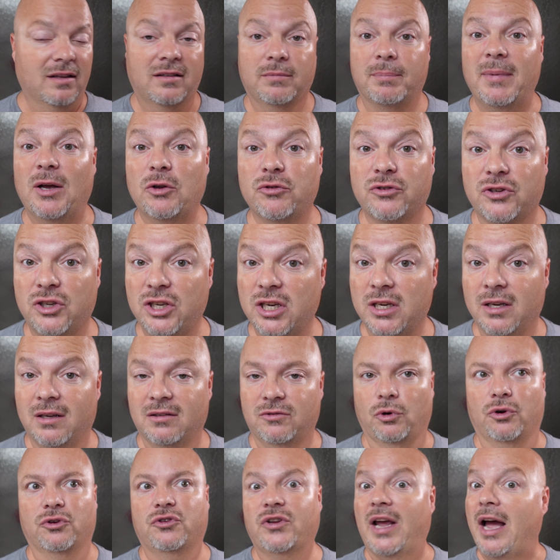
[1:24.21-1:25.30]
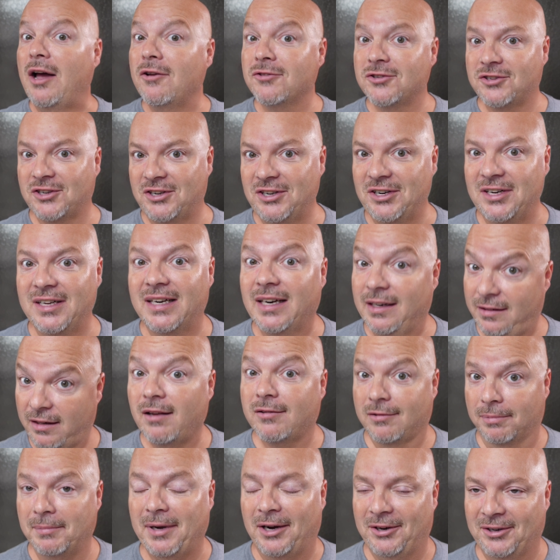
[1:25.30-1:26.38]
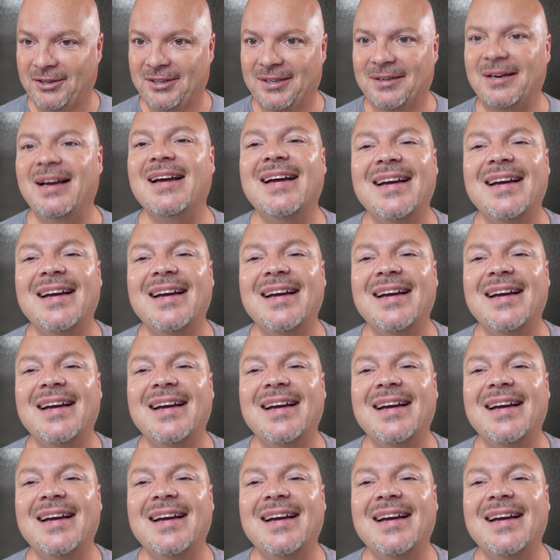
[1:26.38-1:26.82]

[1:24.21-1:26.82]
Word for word: smells good or sounds good. It does smell good.